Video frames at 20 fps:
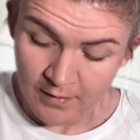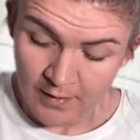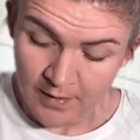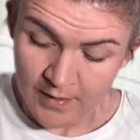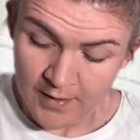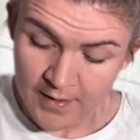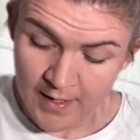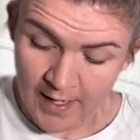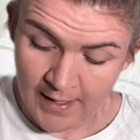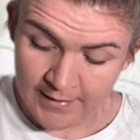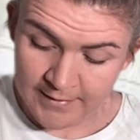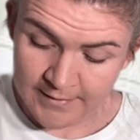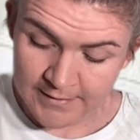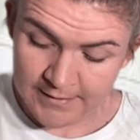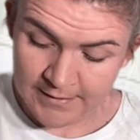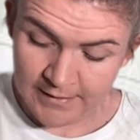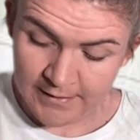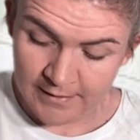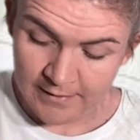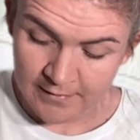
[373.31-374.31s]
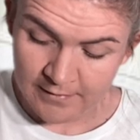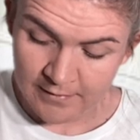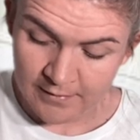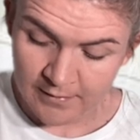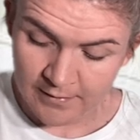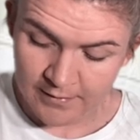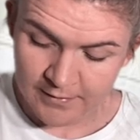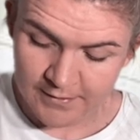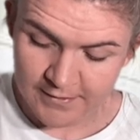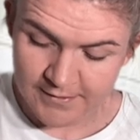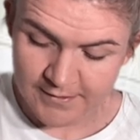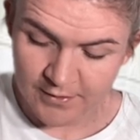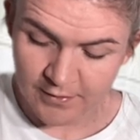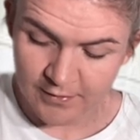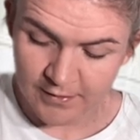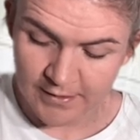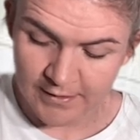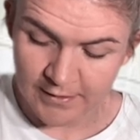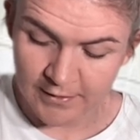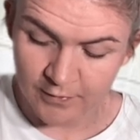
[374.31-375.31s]
19 does not
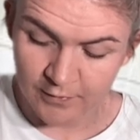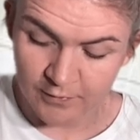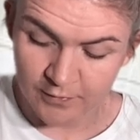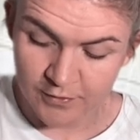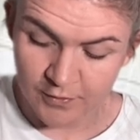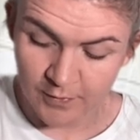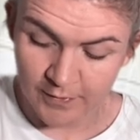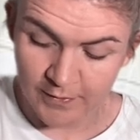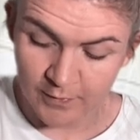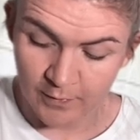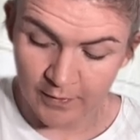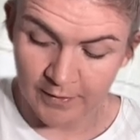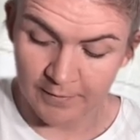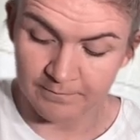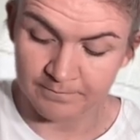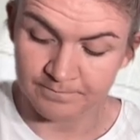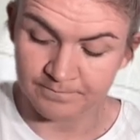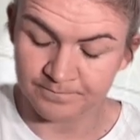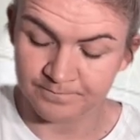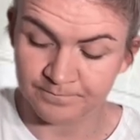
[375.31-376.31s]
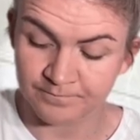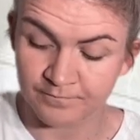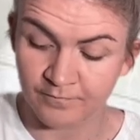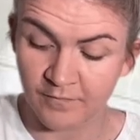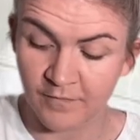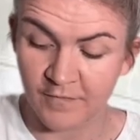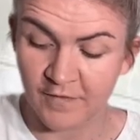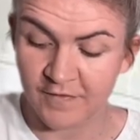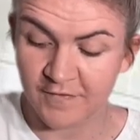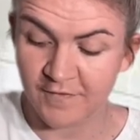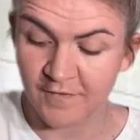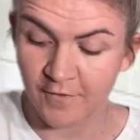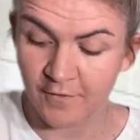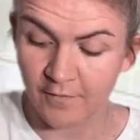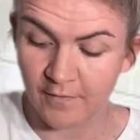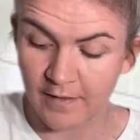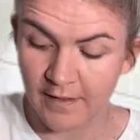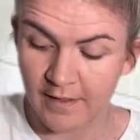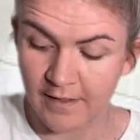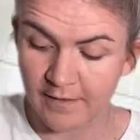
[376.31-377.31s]
equal 21. So
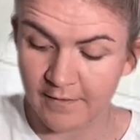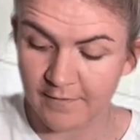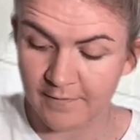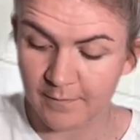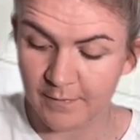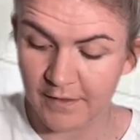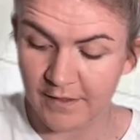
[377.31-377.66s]
x